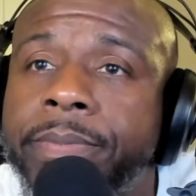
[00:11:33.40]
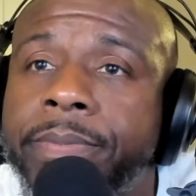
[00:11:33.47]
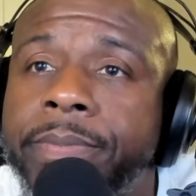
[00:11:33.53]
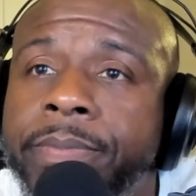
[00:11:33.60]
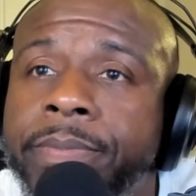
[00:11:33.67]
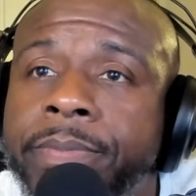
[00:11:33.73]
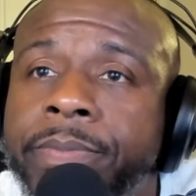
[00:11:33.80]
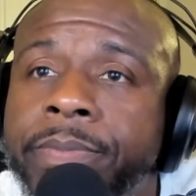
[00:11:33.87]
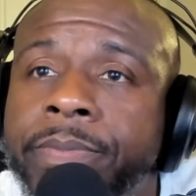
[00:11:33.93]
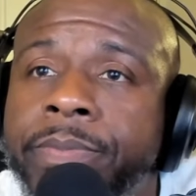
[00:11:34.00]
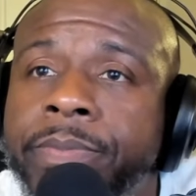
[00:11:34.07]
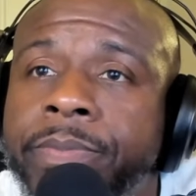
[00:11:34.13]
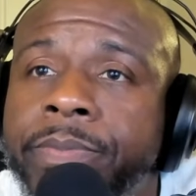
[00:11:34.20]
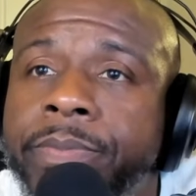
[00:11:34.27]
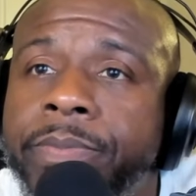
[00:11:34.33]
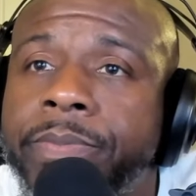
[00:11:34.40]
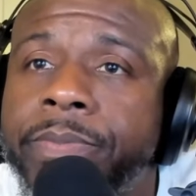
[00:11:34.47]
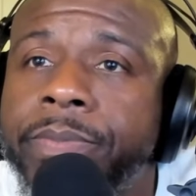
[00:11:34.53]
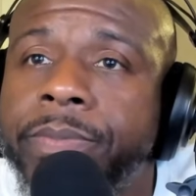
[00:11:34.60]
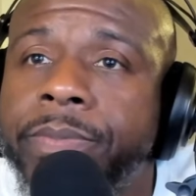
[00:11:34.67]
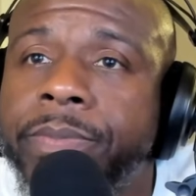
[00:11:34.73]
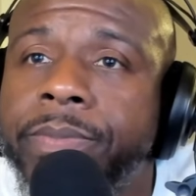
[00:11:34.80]

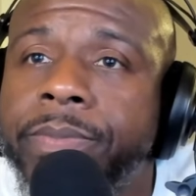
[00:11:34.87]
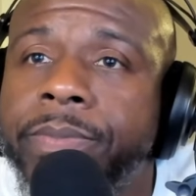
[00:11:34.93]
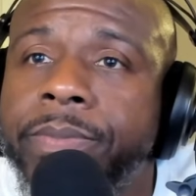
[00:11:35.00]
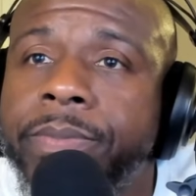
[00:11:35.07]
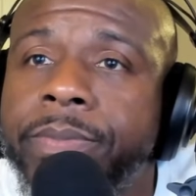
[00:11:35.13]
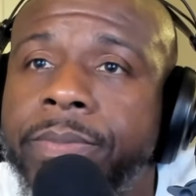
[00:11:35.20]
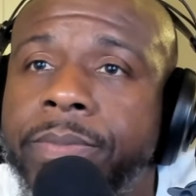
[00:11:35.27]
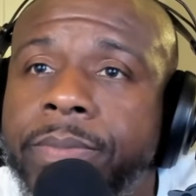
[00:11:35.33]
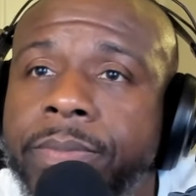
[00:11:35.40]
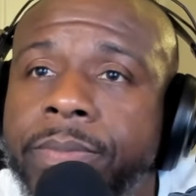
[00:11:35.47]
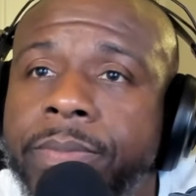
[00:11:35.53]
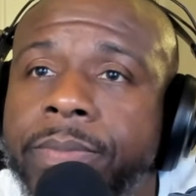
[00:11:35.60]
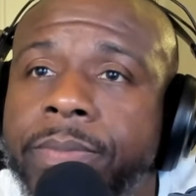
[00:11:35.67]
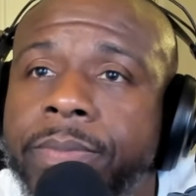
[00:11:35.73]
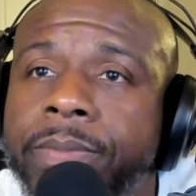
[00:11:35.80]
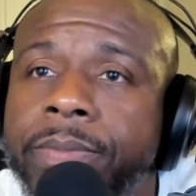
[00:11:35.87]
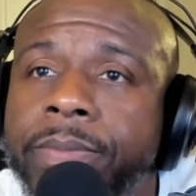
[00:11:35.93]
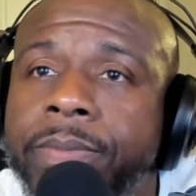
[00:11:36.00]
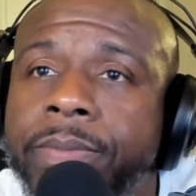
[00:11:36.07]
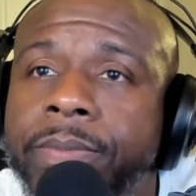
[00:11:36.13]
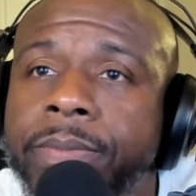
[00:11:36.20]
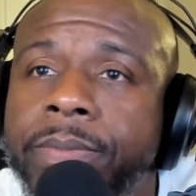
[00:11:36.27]

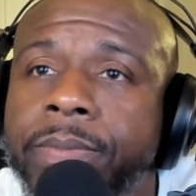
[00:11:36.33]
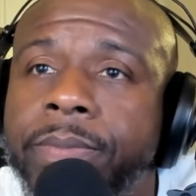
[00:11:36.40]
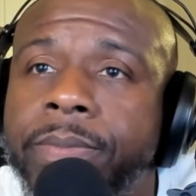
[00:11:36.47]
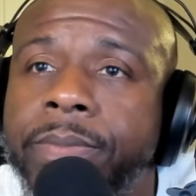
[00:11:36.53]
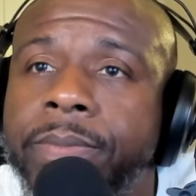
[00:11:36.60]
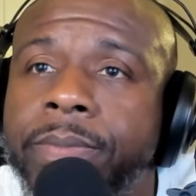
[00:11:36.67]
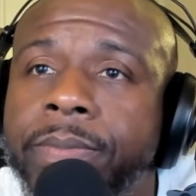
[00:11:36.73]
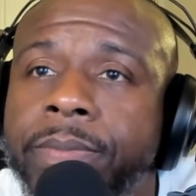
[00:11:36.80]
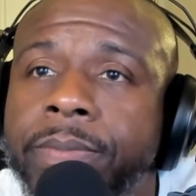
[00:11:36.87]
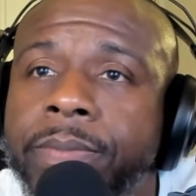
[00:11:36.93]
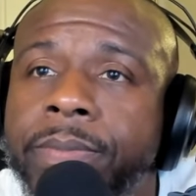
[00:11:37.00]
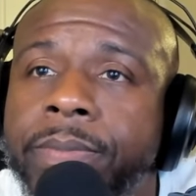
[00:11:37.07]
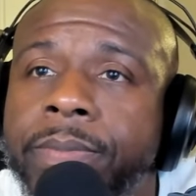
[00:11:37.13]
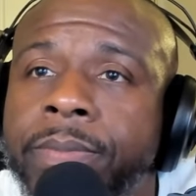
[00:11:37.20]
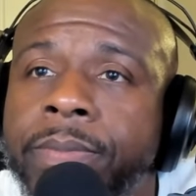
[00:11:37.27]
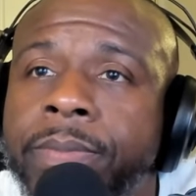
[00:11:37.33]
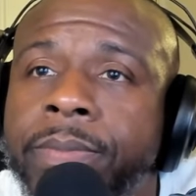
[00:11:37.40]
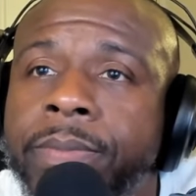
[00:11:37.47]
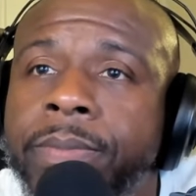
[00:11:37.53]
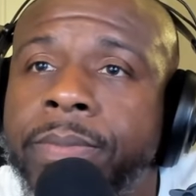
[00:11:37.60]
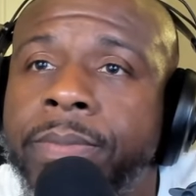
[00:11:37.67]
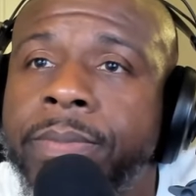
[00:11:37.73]

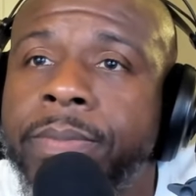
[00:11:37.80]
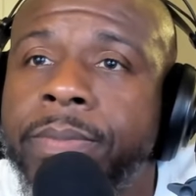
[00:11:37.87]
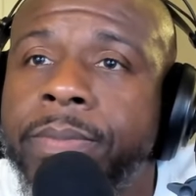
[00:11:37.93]
(silent)